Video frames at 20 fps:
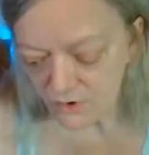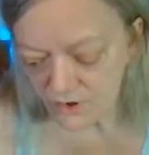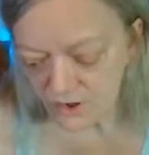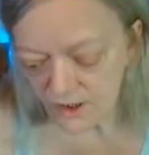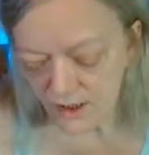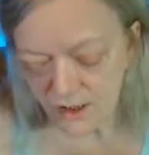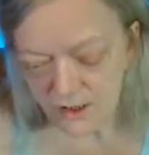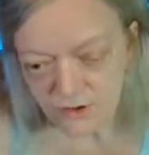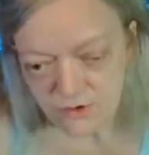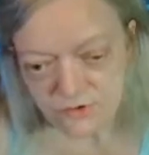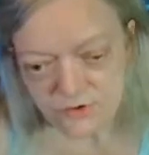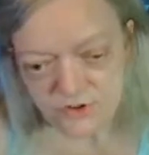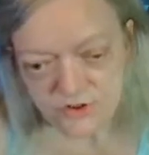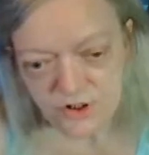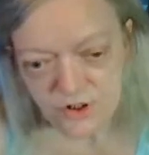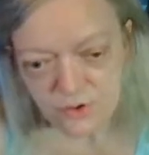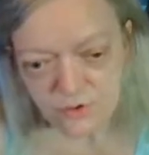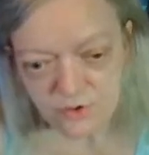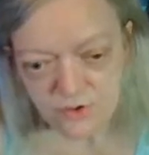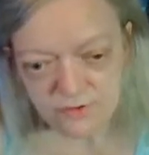The
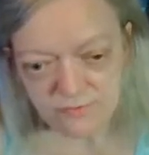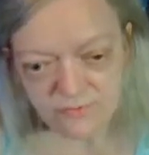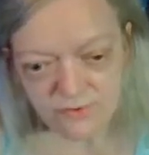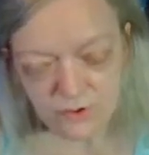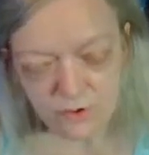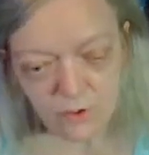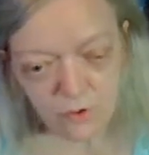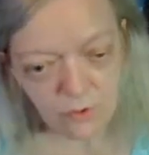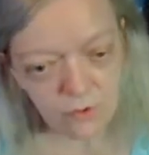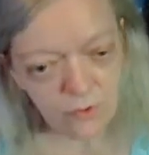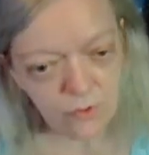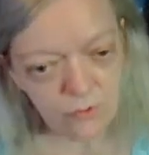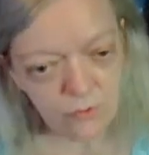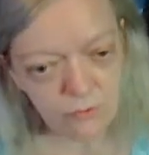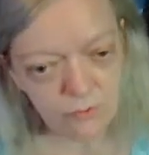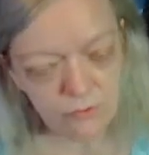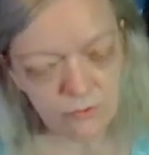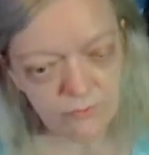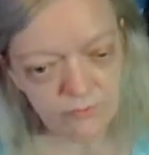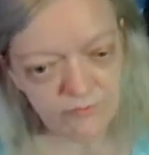undertone of the
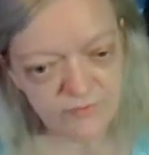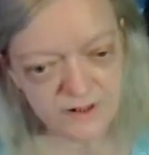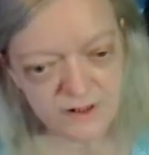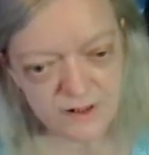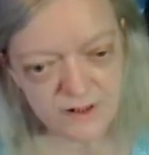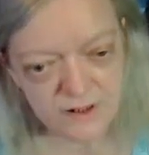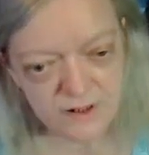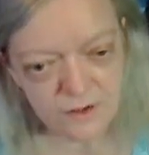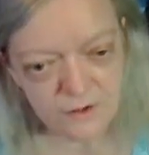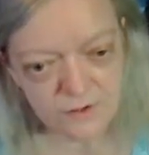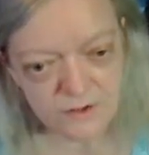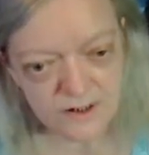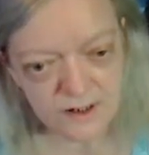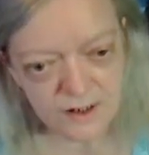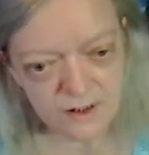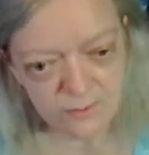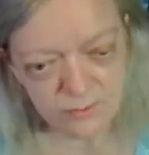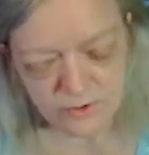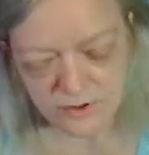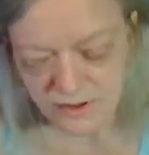whole video that
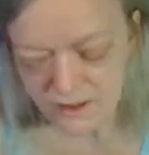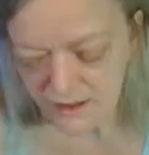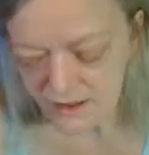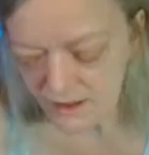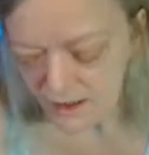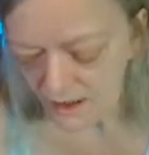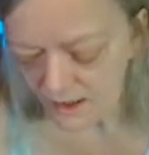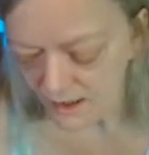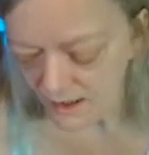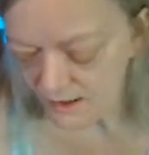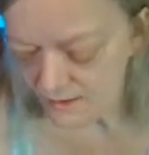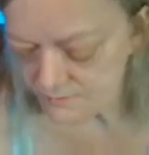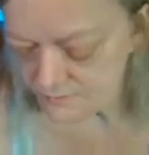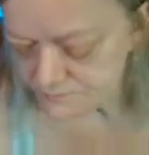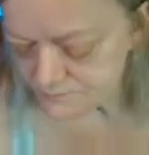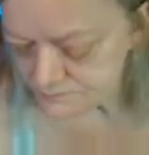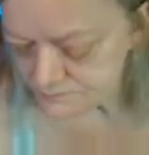I really got,